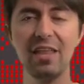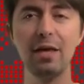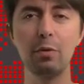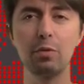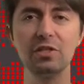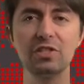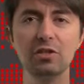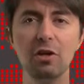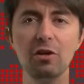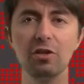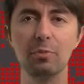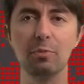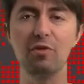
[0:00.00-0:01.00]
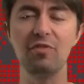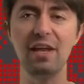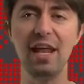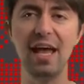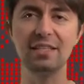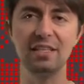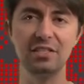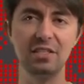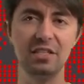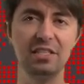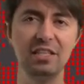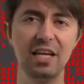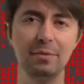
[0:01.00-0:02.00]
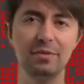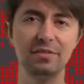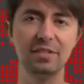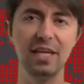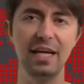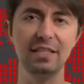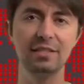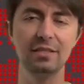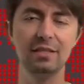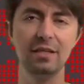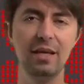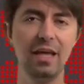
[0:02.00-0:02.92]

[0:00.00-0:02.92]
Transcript: that were installed to prevent access to these types of sites.